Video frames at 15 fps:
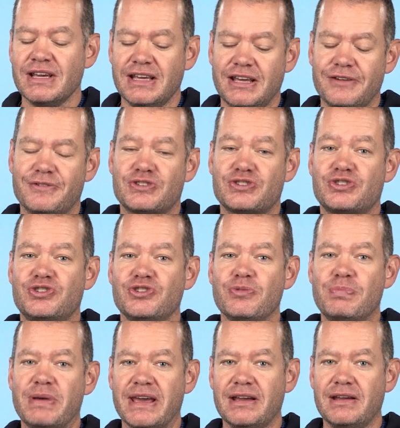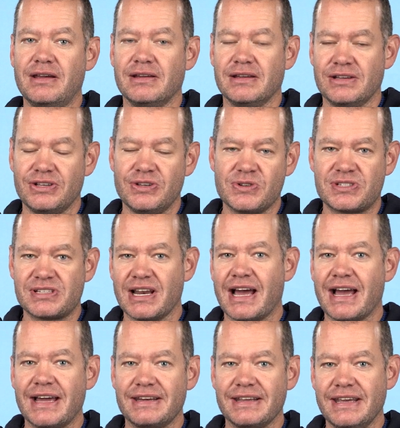If it's too big, you
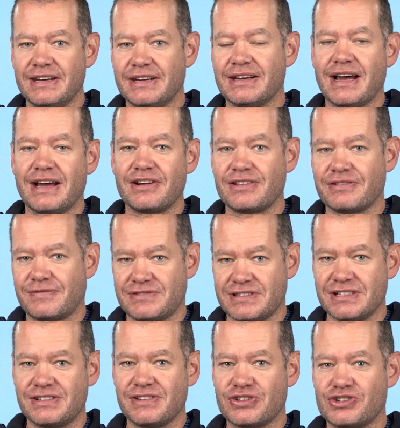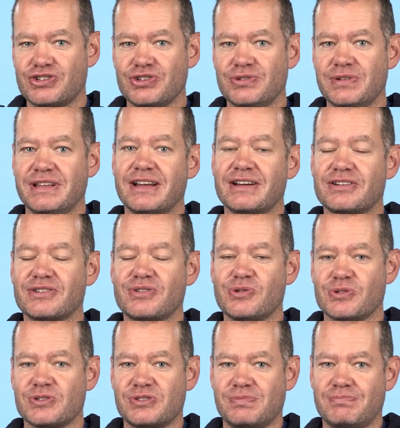slide in and out of the front of the shoe, and that can
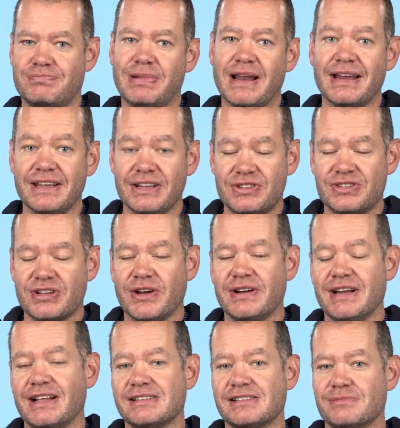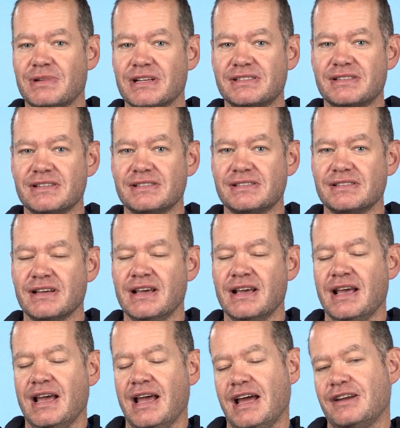cause bloody toenails and blisters.
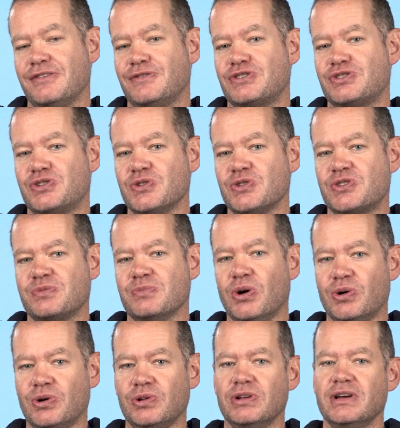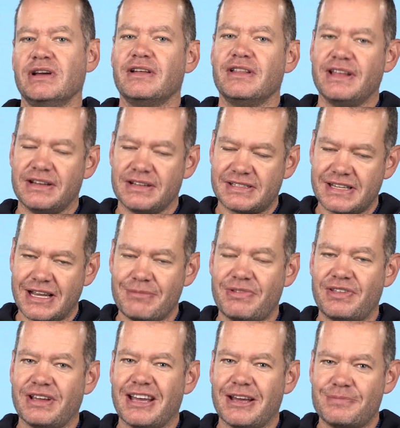And if it's too small, then the same
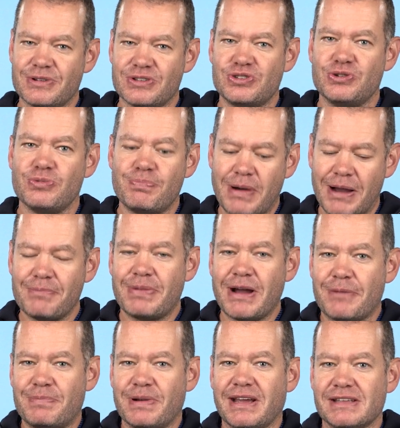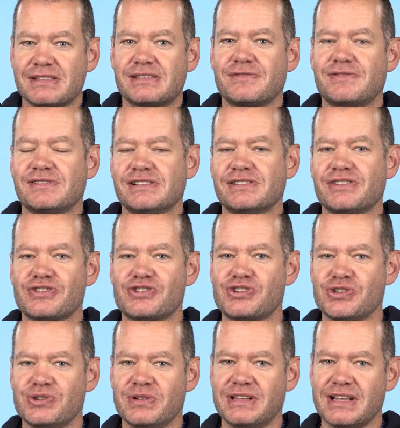thing happens. You bump up against the front of the
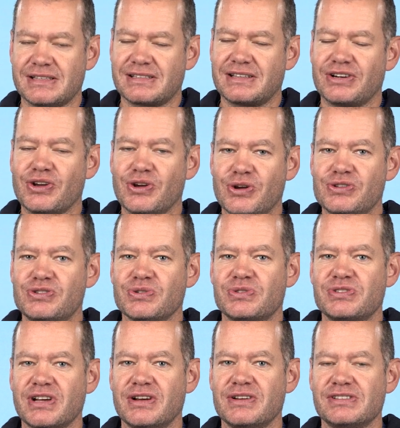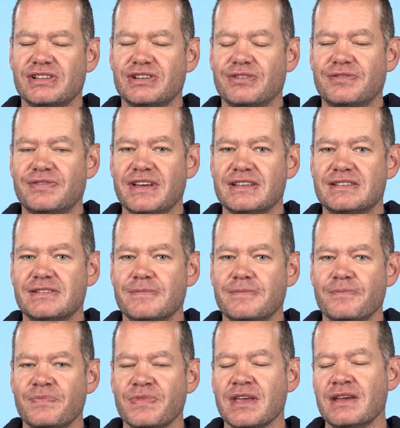shoe, and that's going to hurt your toes and your feet.
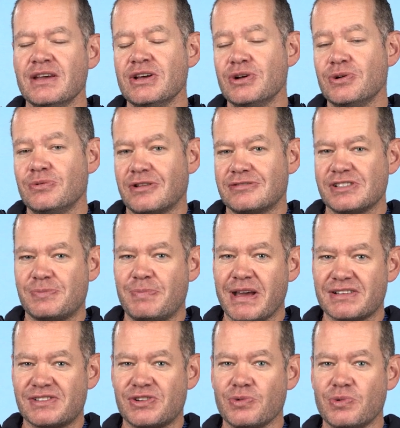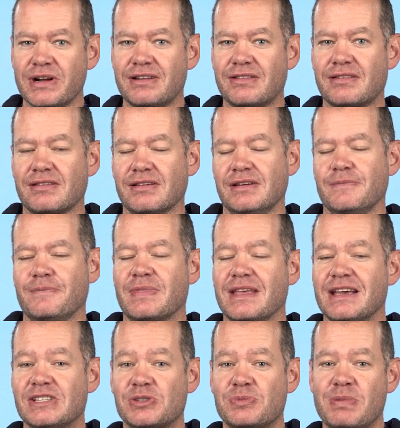With respect to width,
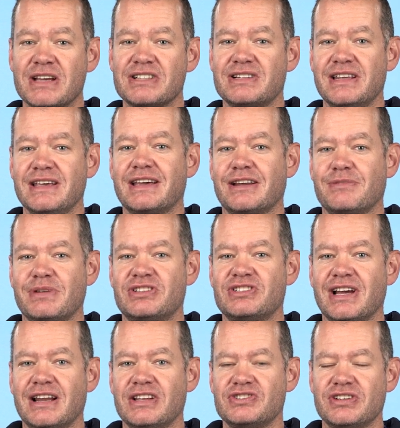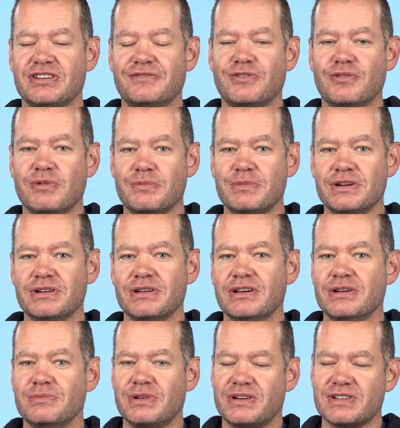especially can be challenging for women
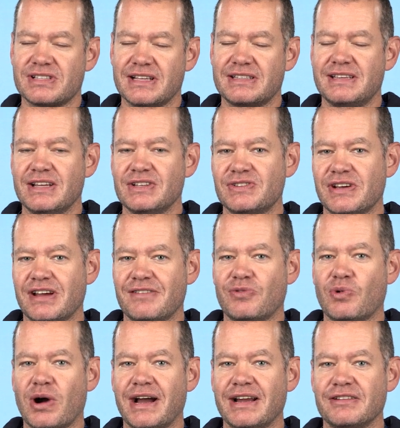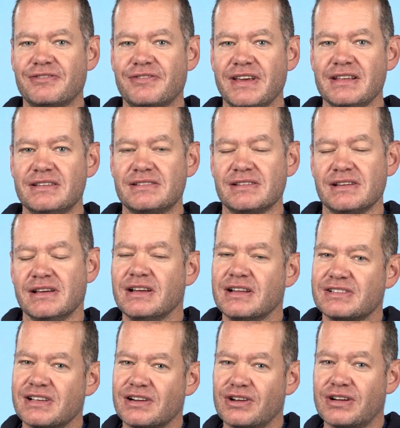because they tend to have wider feet. And
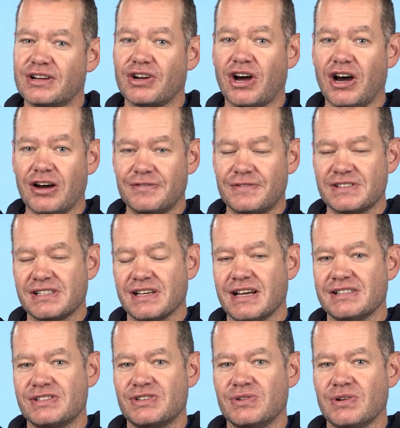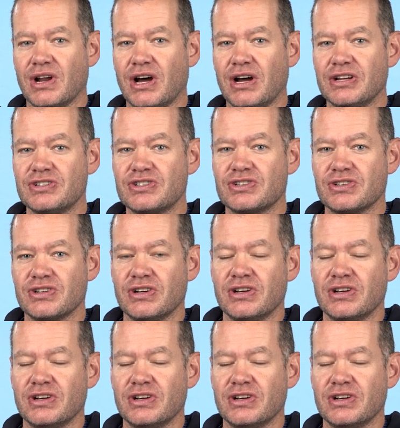so look at half a size too large.